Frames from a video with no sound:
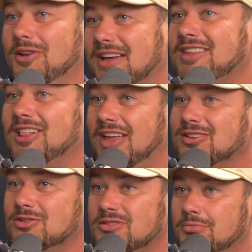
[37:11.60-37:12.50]
So we were like the
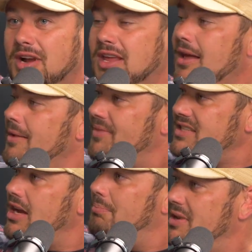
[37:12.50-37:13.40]
collectors of money.
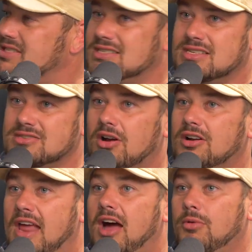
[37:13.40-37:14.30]
That's how businesses
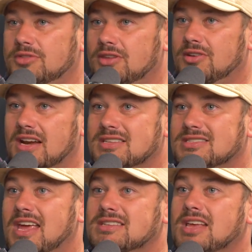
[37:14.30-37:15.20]
are now with the
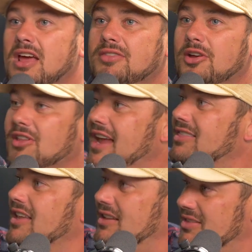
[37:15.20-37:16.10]
United States. They're
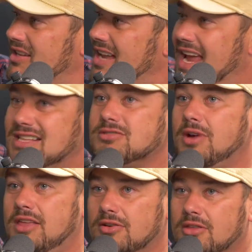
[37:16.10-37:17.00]
like the
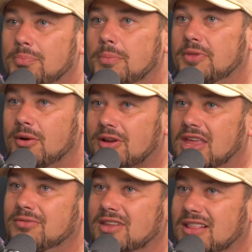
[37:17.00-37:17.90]
knights, right? They're the people that
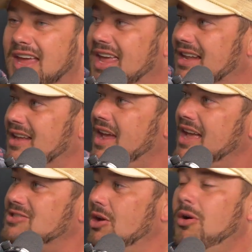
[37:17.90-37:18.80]
were given the land.
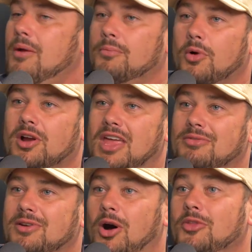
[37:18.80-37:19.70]
And so we're
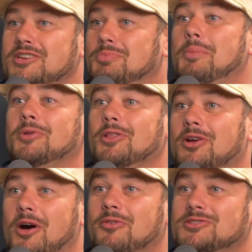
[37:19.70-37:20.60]
given all these people
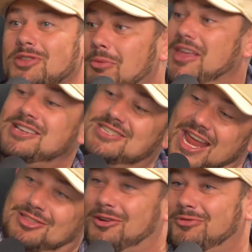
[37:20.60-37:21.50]
to look over so that we can
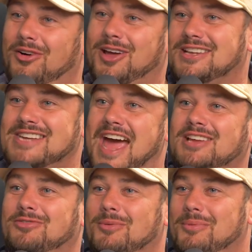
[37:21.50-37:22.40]
take their fucking
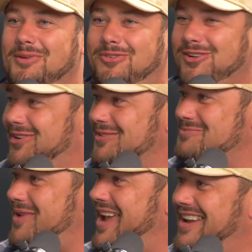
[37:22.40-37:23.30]
tax from them before they're
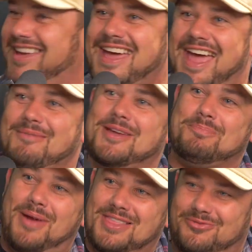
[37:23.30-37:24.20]
even paid, and
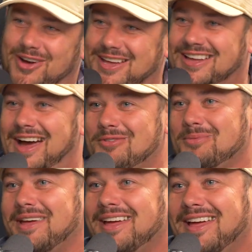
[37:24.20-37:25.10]
we can pay the fucking
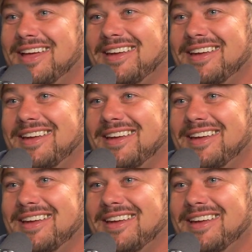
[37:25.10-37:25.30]
government.